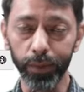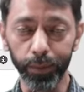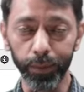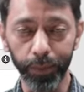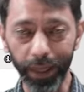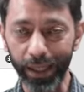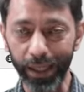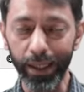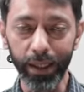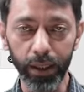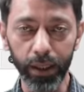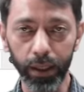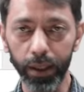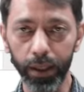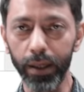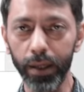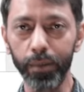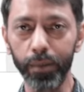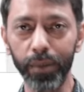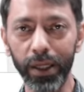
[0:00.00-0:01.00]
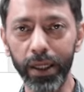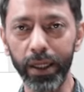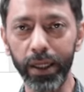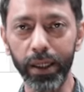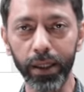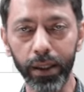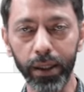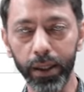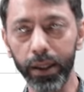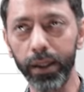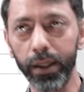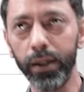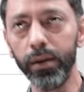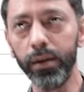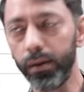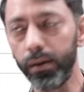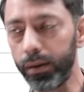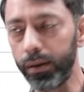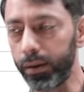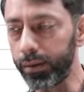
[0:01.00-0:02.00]
BTech degree, BE degree,
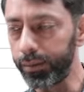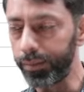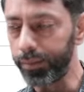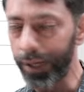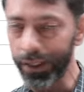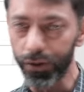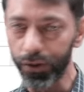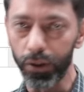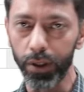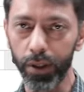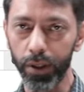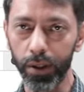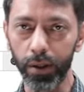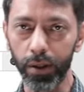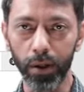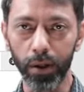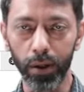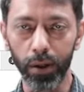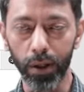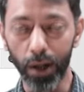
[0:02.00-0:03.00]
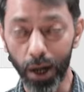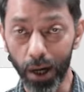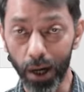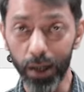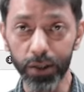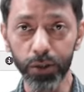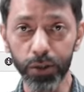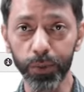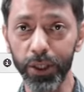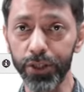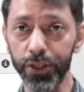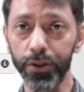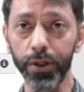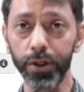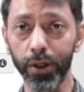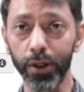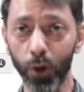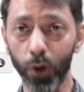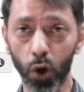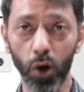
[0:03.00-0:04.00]
Bachelor in Arts, Bachelor
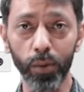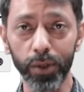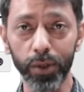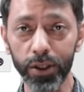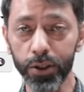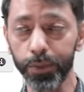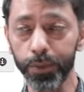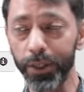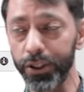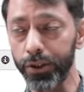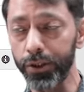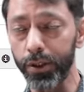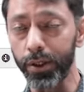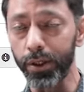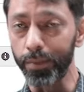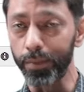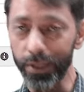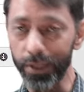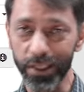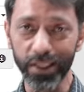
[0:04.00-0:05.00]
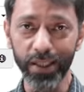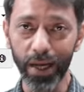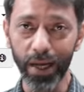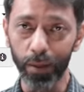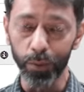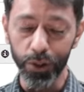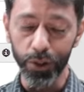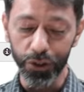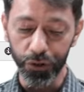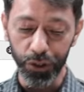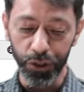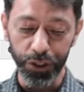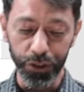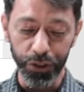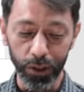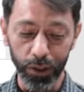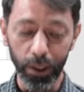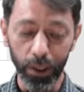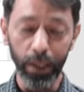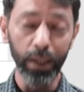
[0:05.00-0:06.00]
in Commerce, Bachelor in Business Administration.